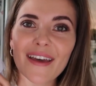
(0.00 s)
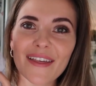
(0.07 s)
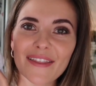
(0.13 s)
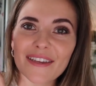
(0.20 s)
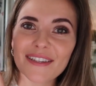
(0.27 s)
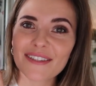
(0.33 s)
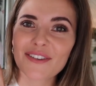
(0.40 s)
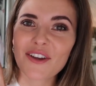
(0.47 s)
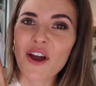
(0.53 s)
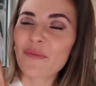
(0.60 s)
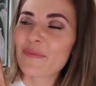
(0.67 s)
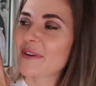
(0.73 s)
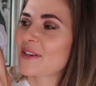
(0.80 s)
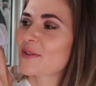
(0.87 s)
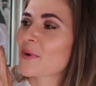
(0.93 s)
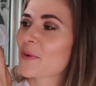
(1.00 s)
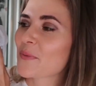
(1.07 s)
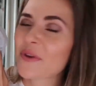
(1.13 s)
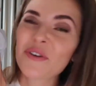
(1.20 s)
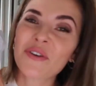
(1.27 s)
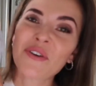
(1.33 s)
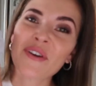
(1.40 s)
This top is what
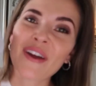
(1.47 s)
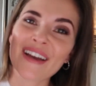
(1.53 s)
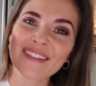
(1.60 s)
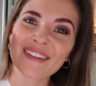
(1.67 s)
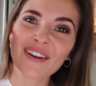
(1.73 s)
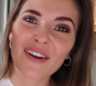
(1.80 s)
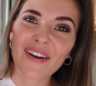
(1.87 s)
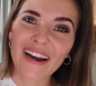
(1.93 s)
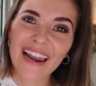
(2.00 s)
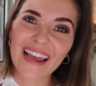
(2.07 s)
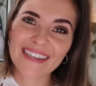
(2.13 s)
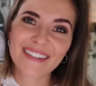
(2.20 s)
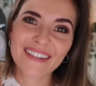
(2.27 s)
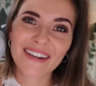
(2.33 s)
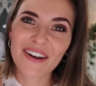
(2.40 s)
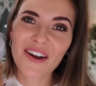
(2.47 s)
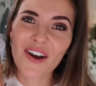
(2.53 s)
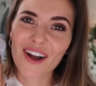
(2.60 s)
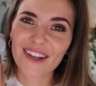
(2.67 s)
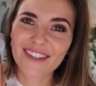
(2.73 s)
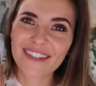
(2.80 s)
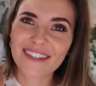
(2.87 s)
we know as a classic
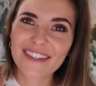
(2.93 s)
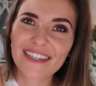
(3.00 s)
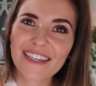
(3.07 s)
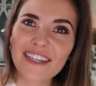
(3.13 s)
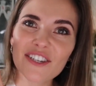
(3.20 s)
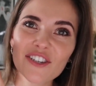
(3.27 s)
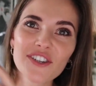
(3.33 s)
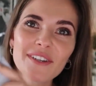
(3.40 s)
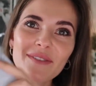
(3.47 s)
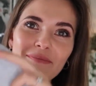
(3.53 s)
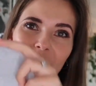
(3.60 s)
cotton t-shirt.